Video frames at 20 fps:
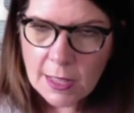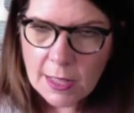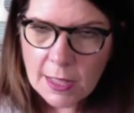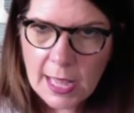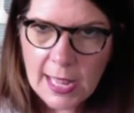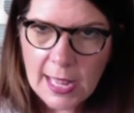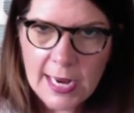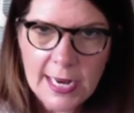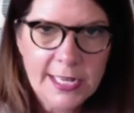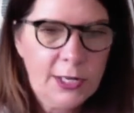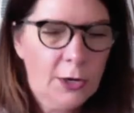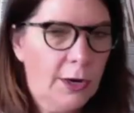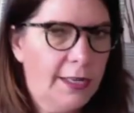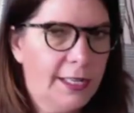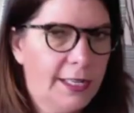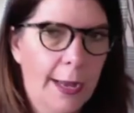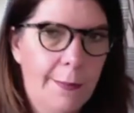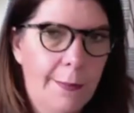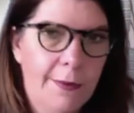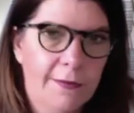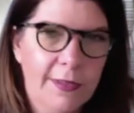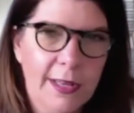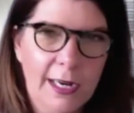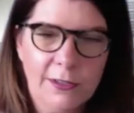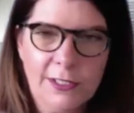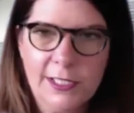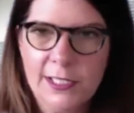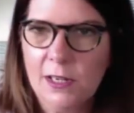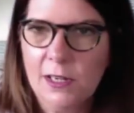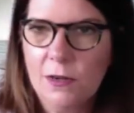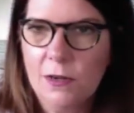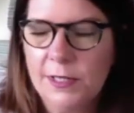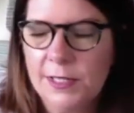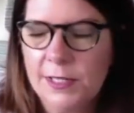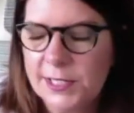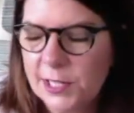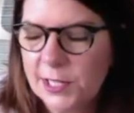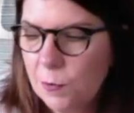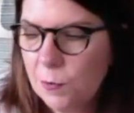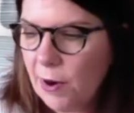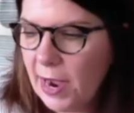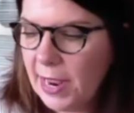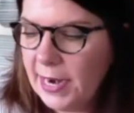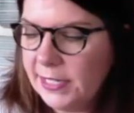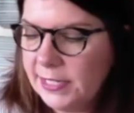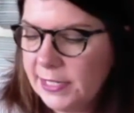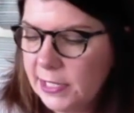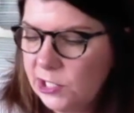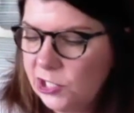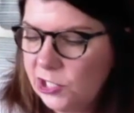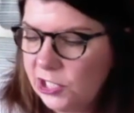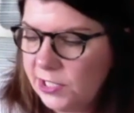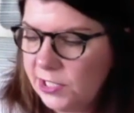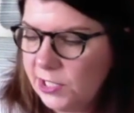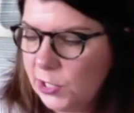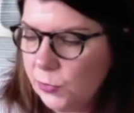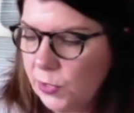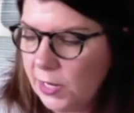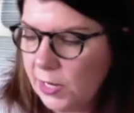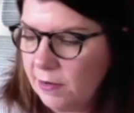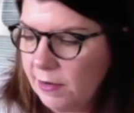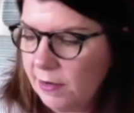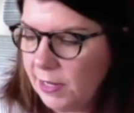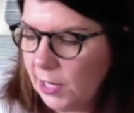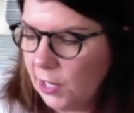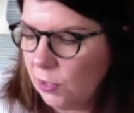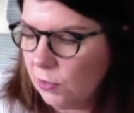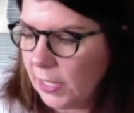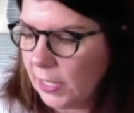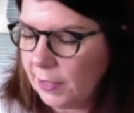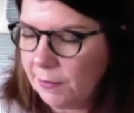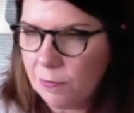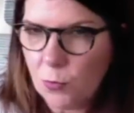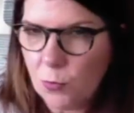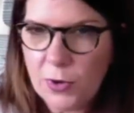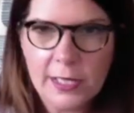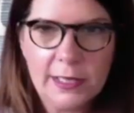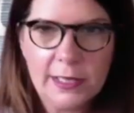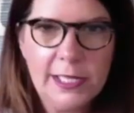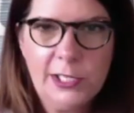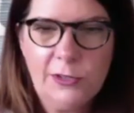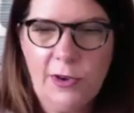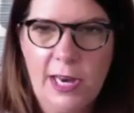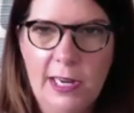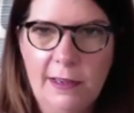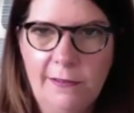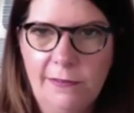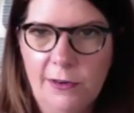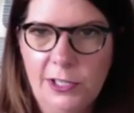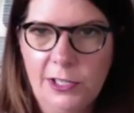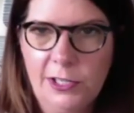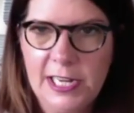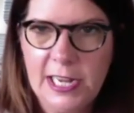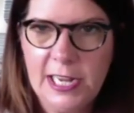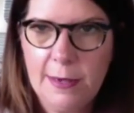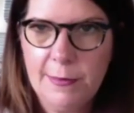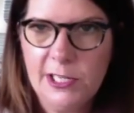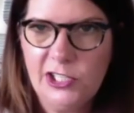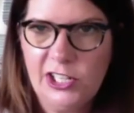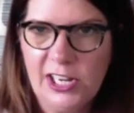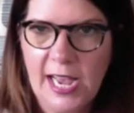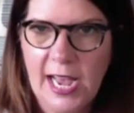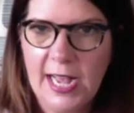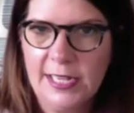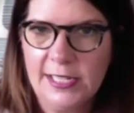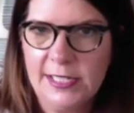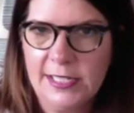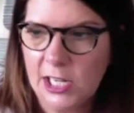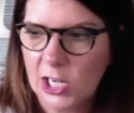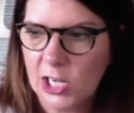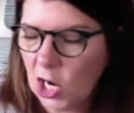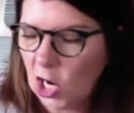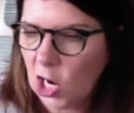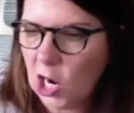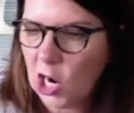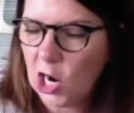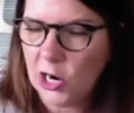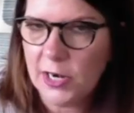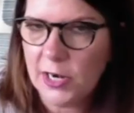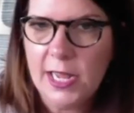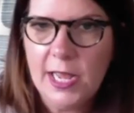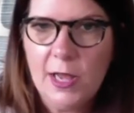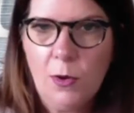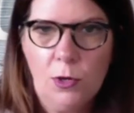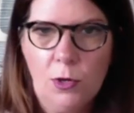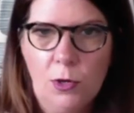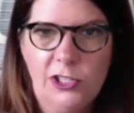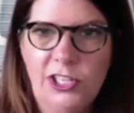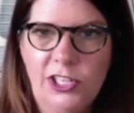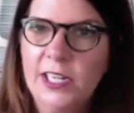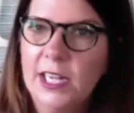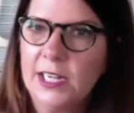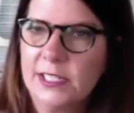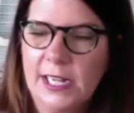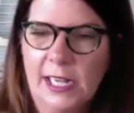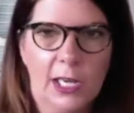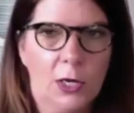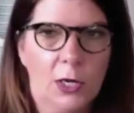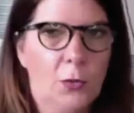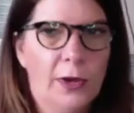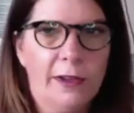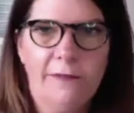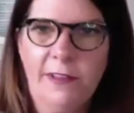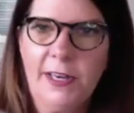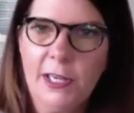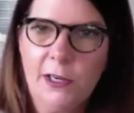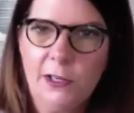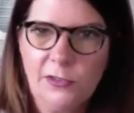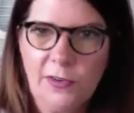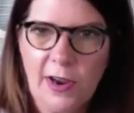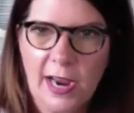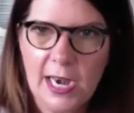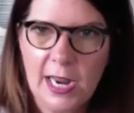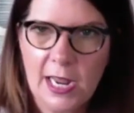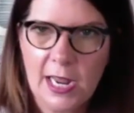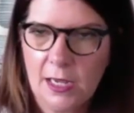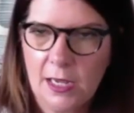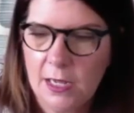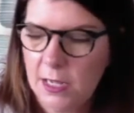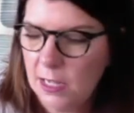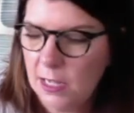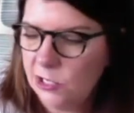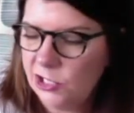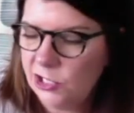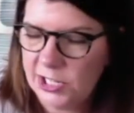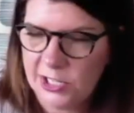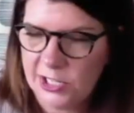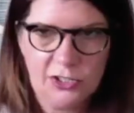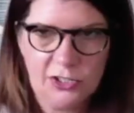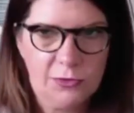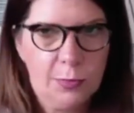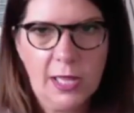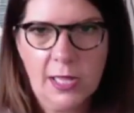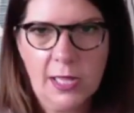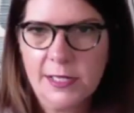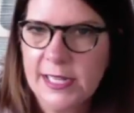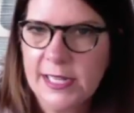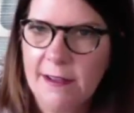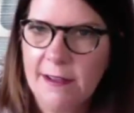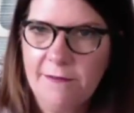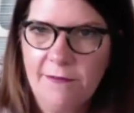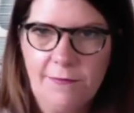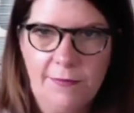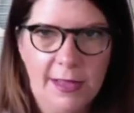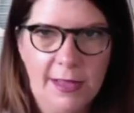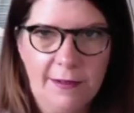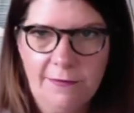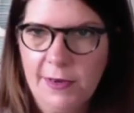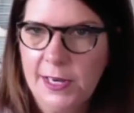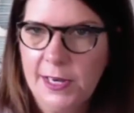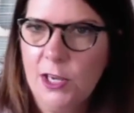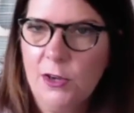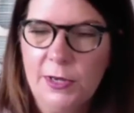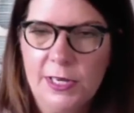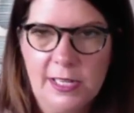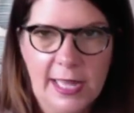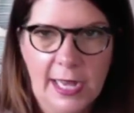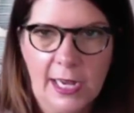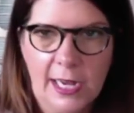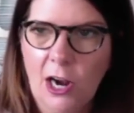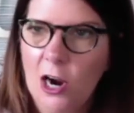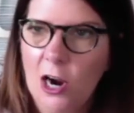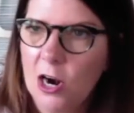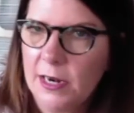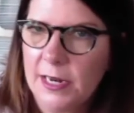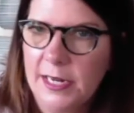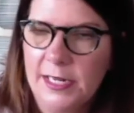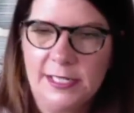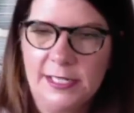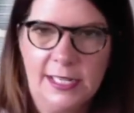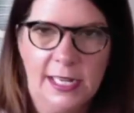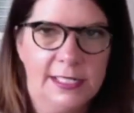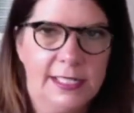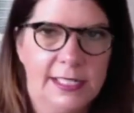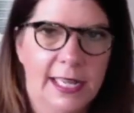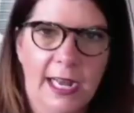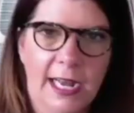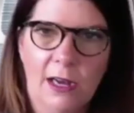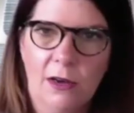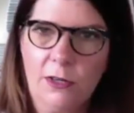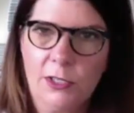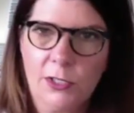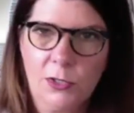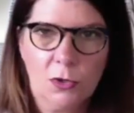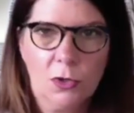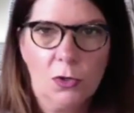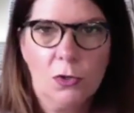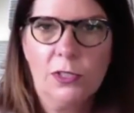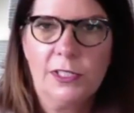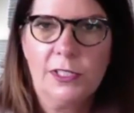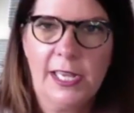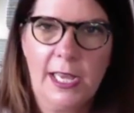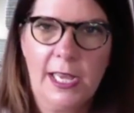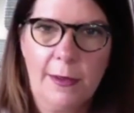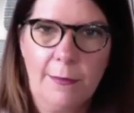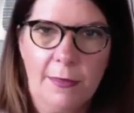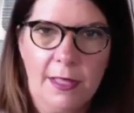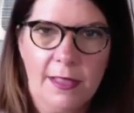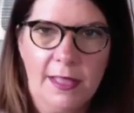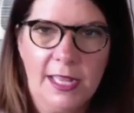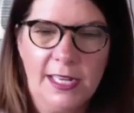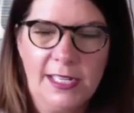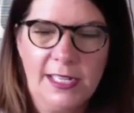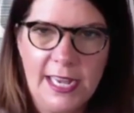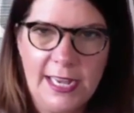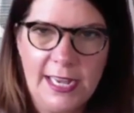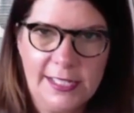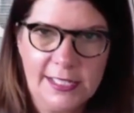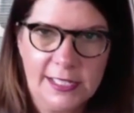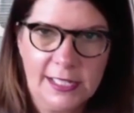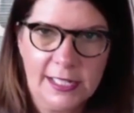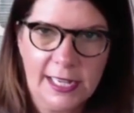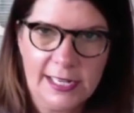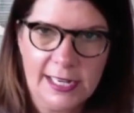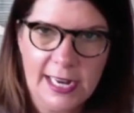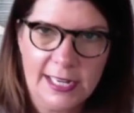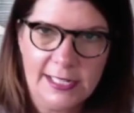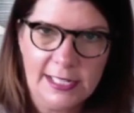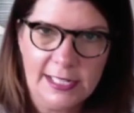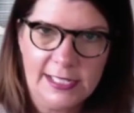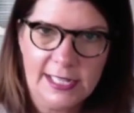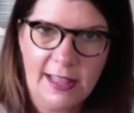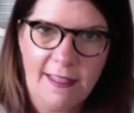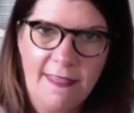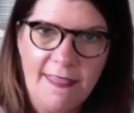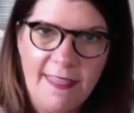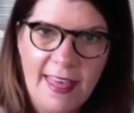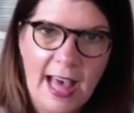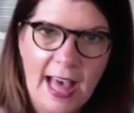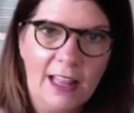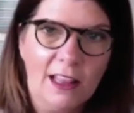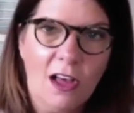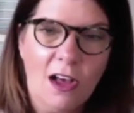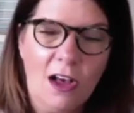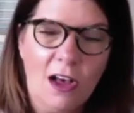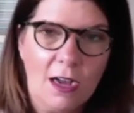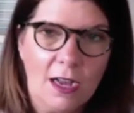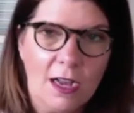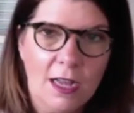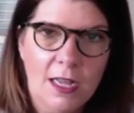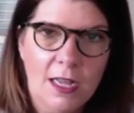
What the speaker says: Any type of, so Brandy said she's doing, like weekly training for her team, and she has a card where she does like a quick video training. She plugs that video into that card and sends that out to her whole team. It takes, like Nancy said, that long.